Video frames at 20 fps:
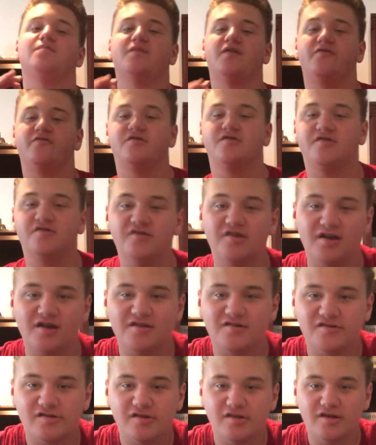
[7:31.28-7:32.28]
if it's a
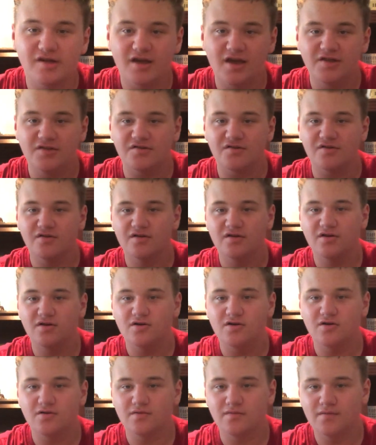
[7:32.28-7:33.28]
6, it's
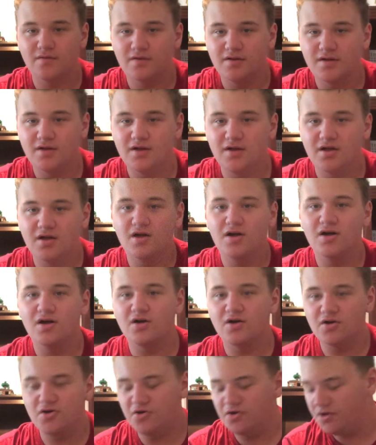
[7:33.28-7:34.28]

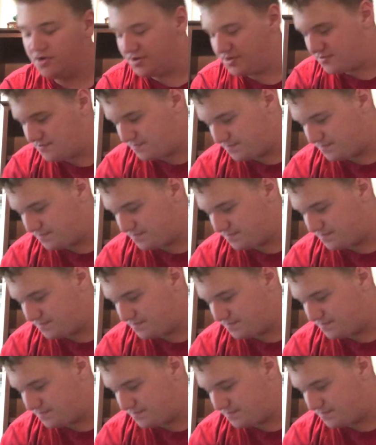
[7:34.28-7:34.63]
good.